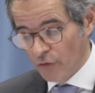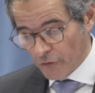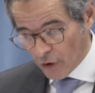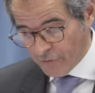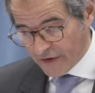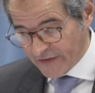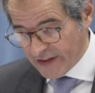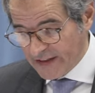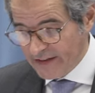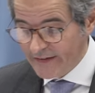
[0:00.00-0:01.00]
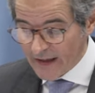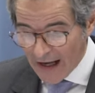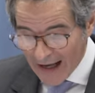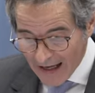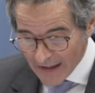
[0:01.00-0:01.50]
of all facilities
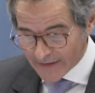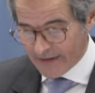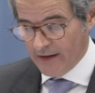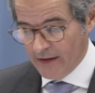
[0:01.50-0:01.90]
at